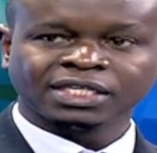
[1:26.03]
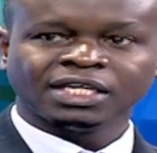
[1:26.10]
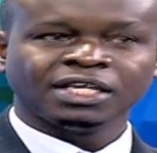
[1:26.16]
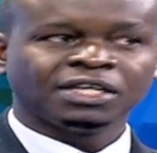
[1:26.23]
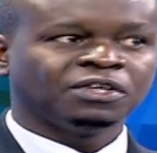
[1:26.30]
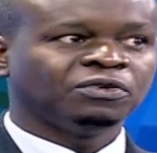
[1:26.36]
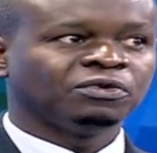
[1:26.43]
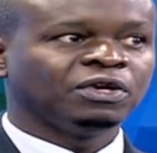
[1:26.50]

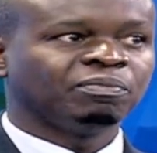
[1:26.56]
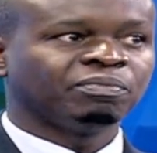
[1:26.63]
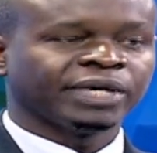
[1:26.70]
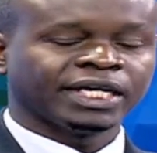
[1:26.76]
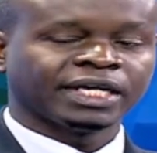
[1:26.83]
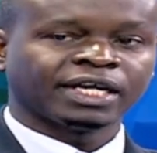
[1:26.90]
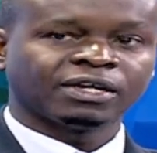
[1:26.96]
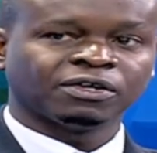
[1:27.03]
you depend a
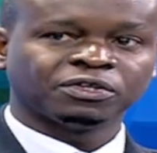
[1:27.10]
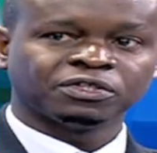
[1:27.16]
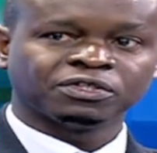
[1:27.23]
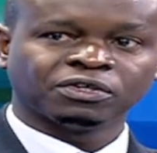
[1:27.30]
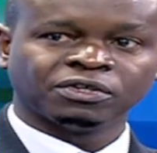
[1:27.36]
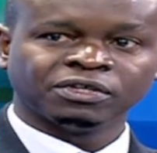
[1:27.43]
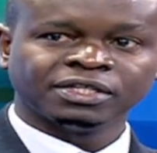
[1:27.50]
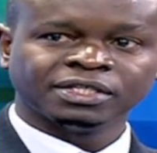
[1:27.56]
lot
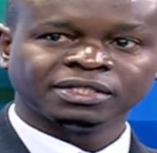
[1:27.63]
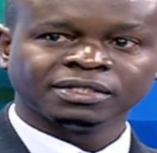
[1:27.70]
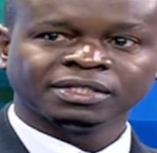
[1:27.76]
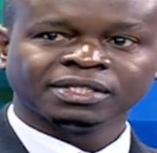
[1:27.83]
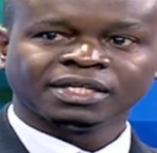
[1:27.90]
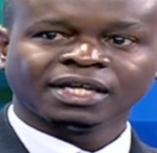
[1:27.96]
on mm.